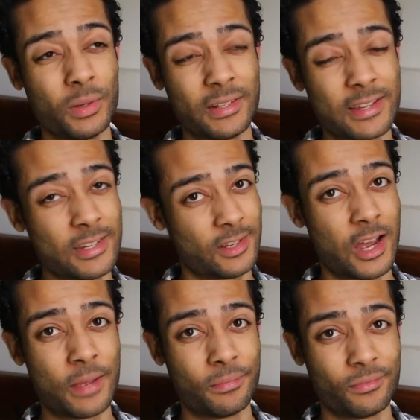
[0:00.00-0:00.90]
Only this
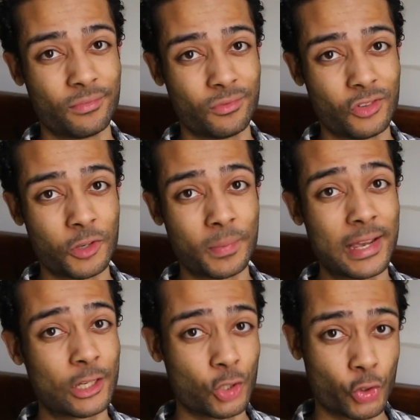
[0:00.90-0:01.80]
time, you can
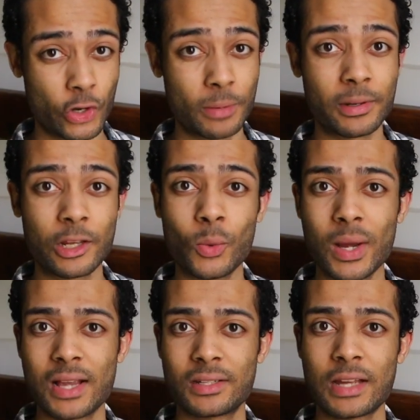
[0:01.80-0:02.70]
be extremely
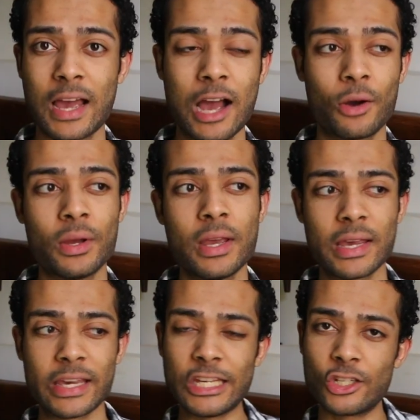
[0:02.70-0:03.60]
aware as to how
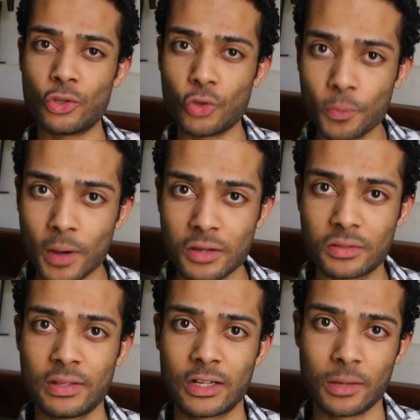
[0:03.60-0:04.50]
each new
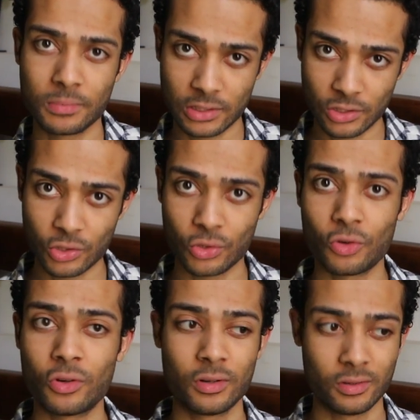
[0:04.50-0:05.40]
person that comes into
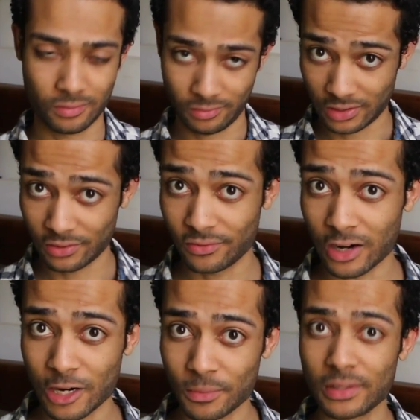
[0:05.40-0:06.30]
your
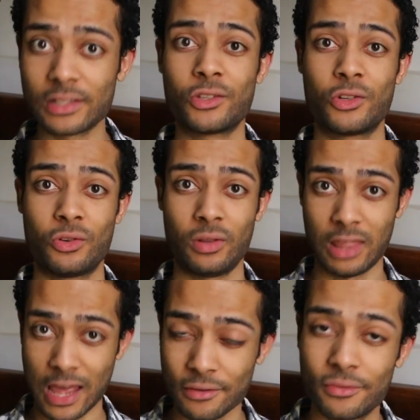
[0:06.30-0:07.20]
environment, into your
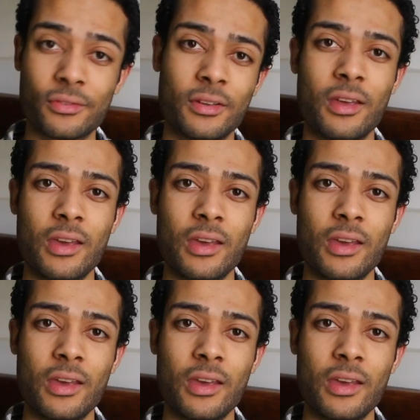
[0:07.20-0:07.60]
life,